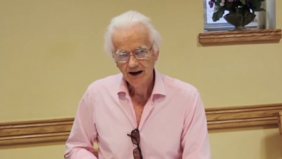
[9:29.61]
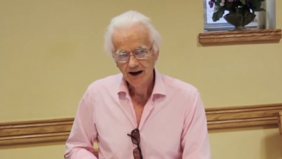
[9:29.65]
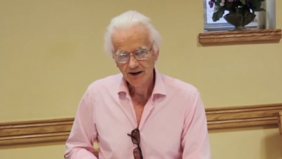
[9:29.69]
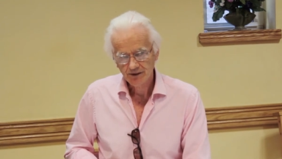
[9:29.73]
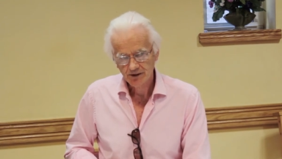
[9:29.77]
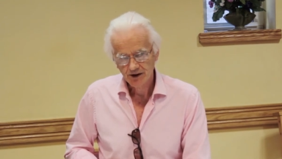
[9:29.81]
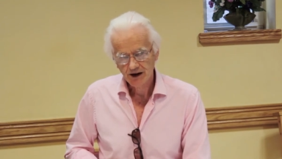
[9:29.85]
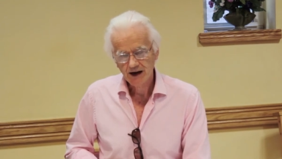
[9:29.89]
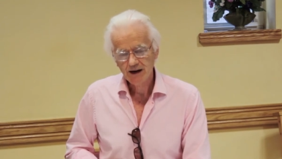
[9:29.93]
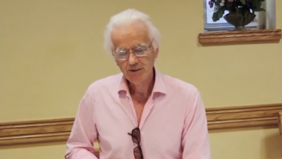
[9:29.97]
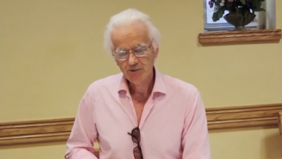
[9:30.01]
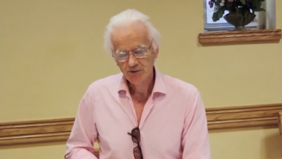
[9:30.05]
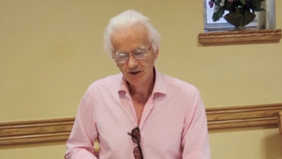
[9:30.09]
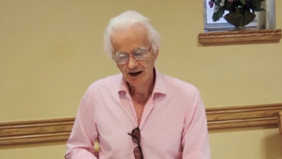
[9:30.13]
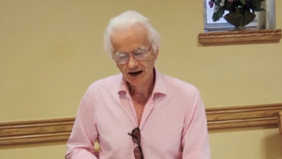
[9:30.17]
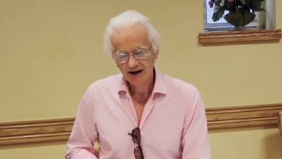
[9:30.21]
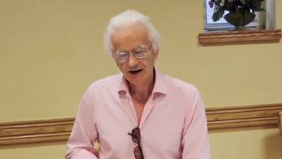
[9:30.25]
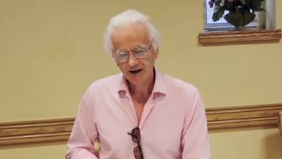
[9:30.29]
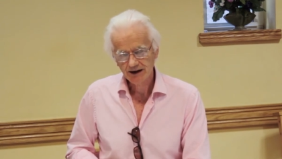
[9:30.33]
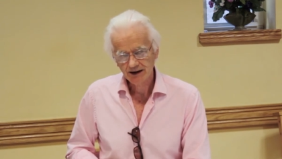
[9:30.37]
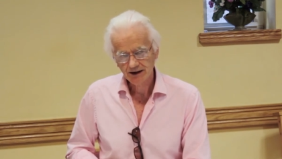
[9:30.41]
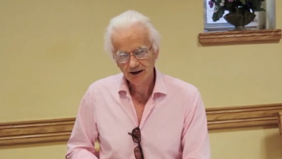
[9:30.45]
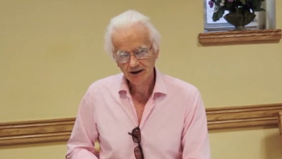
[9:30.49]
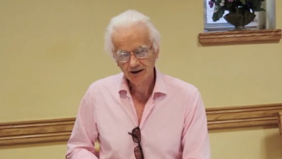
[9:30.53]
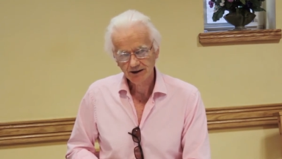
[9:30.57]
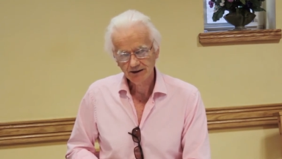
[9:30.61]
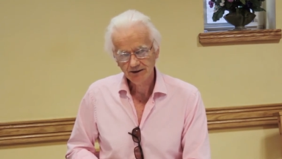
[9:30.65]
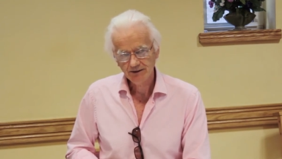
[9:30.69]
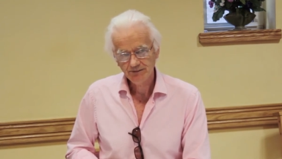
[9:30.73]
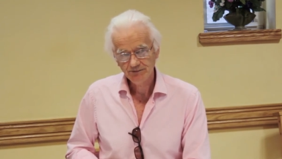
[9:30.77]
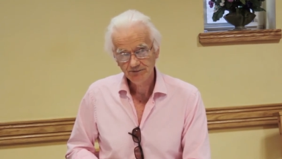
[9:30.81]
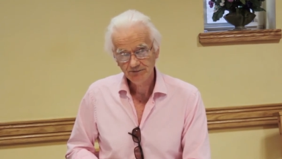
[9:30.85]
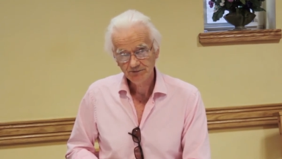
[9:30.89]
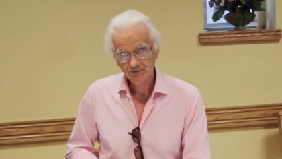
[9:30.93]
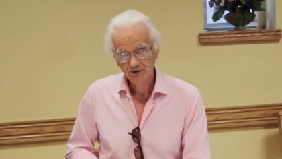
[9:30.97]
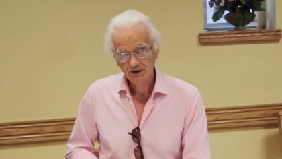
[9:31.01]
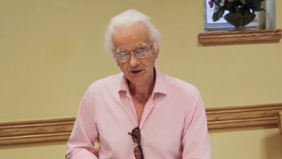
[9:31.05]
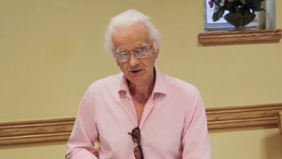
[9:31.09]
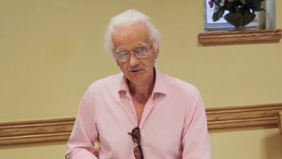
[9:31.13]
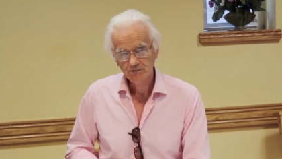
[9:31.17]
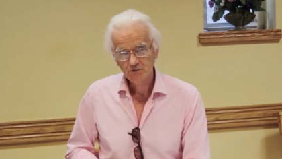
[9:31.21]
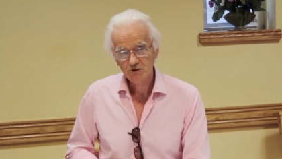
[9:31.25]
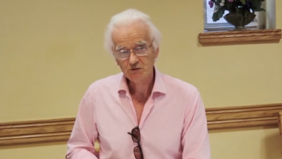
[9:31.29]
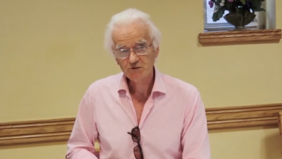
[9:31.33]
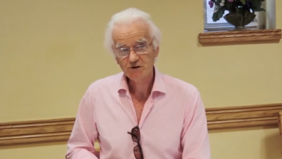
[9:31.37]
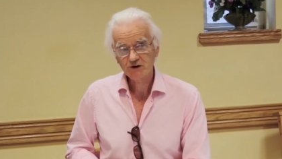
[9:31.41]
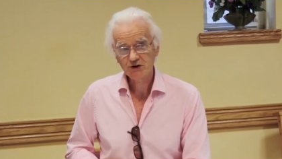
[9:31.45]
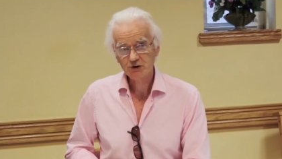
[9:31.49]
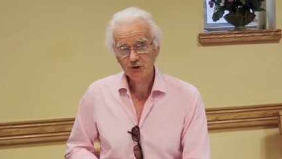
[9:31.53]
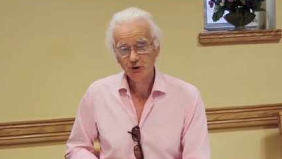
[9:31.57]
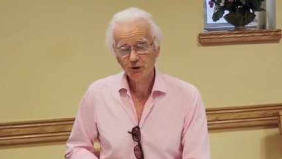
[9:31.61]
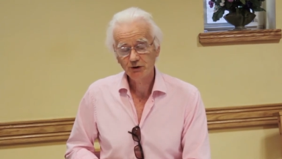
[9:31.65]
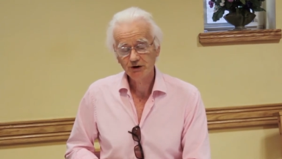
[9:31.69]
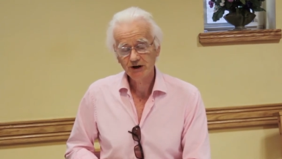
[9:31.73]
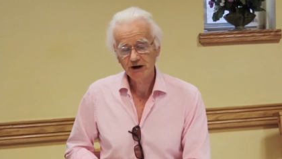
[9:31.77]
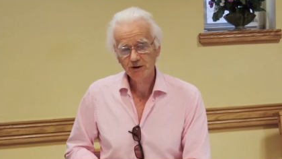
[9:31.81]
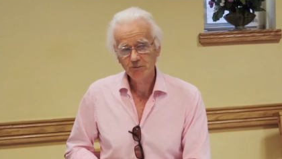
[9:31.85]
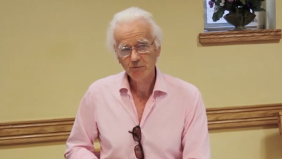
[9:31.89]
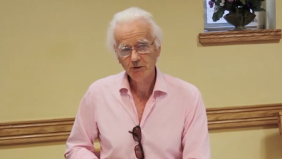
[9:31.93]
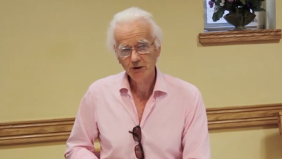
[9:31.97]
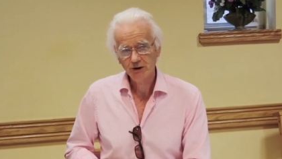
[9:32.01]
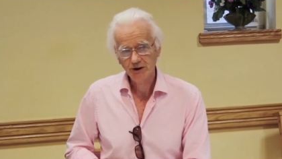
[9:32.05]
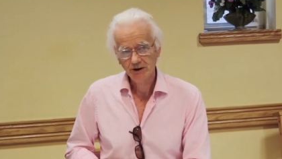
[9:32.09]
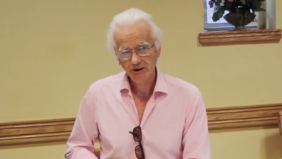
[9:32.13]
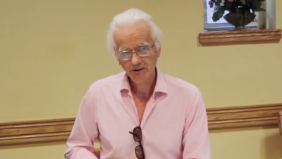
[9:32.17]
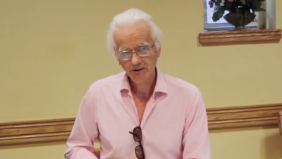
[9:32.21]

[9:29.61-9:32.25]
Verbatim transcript: And the name of that girl was Victoria Wood.